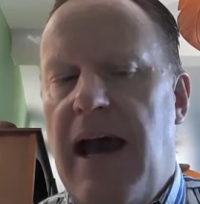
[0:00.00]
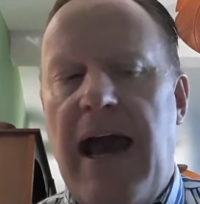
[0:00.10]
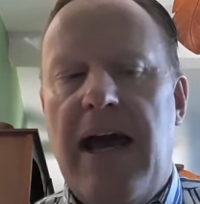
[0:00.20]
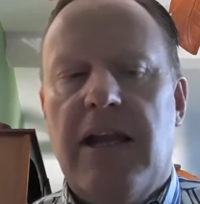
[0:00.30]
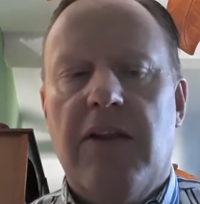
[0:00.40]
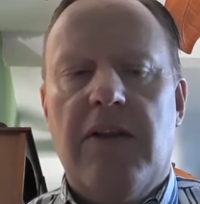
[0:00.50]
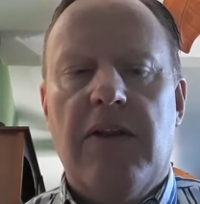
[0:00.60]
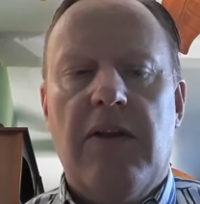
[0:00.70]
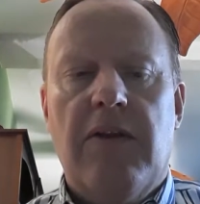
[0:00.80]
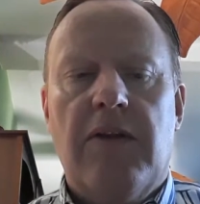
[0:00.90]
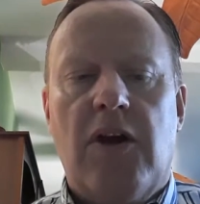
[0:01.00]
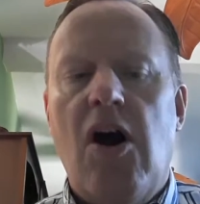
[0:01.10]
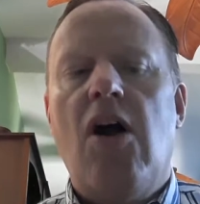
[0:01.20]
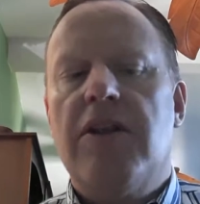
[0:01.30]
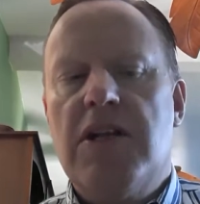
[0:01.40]
and the
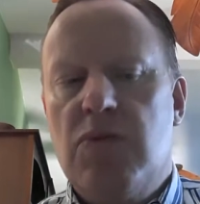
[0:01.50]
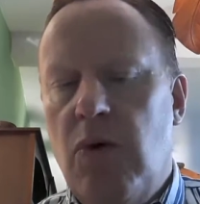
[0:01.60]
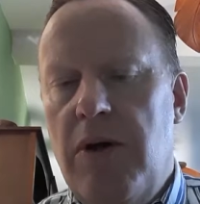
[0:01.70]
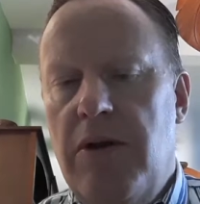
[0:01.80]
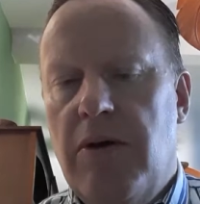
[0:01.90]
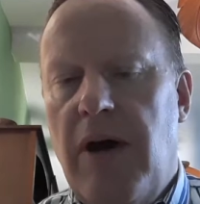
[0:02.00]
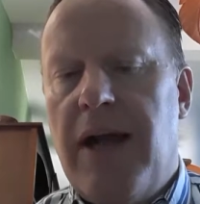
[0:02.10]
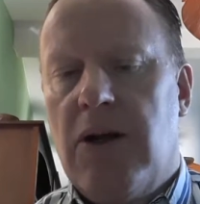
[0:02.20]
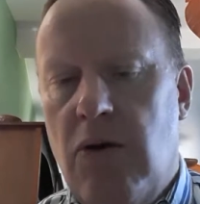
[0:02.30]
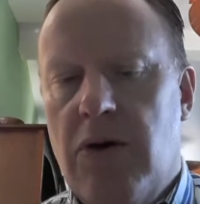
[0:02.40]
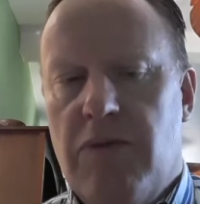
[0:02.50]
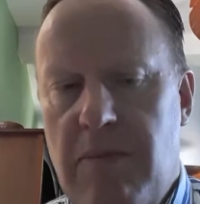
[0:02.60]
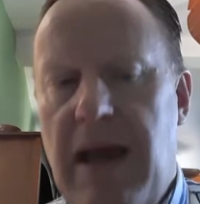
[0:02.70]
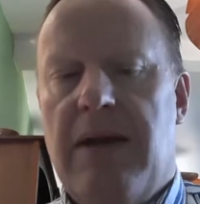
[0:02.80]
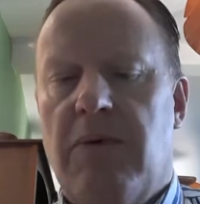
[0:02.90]
colonies would and could
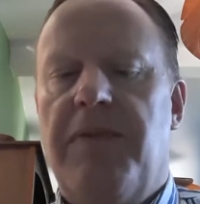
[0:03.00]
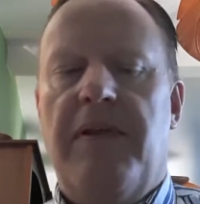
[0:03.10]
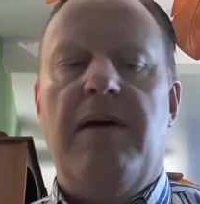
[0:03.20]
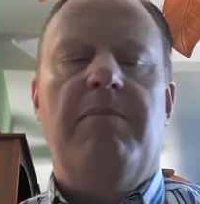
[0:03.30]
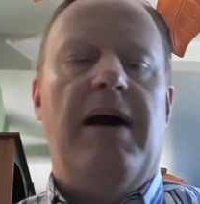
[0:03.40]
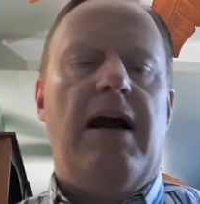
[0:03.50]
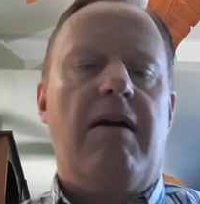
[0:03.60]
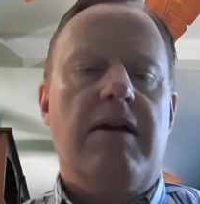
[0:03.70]
remain within the empire.